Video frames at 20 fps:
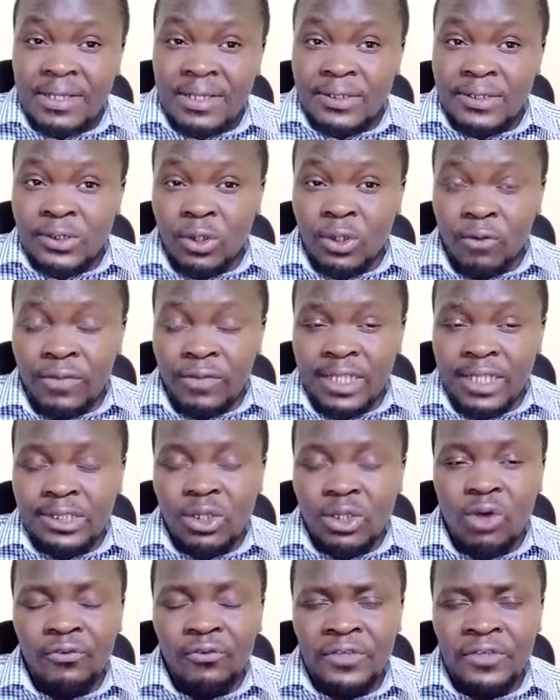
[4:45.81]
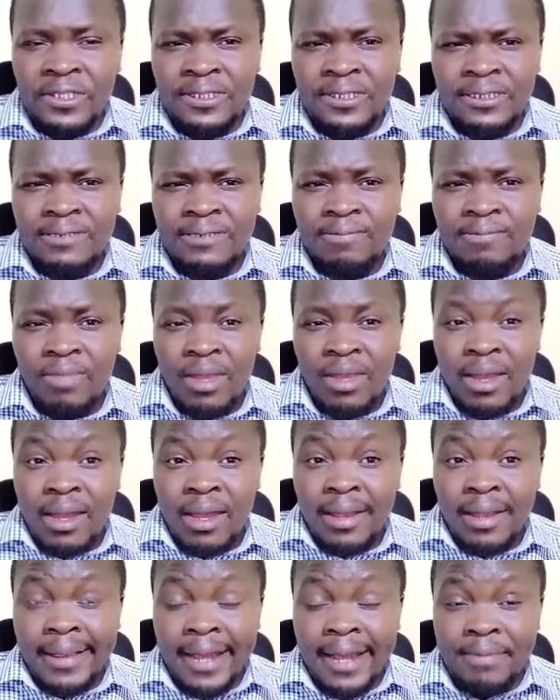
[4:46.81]
So this office
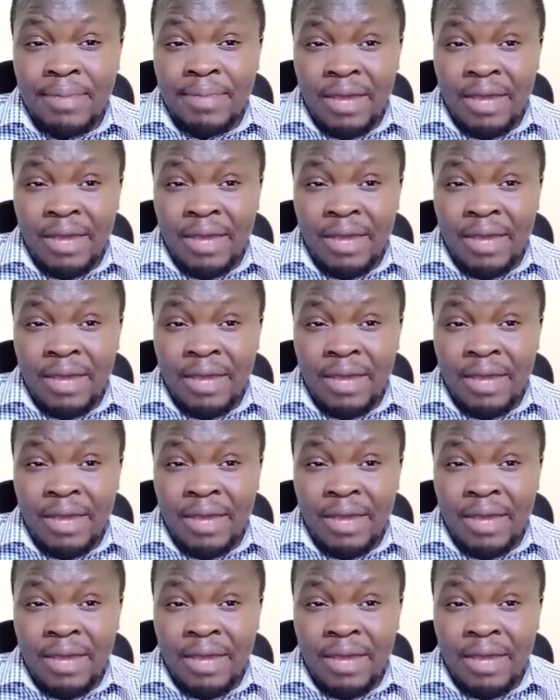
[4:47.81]
can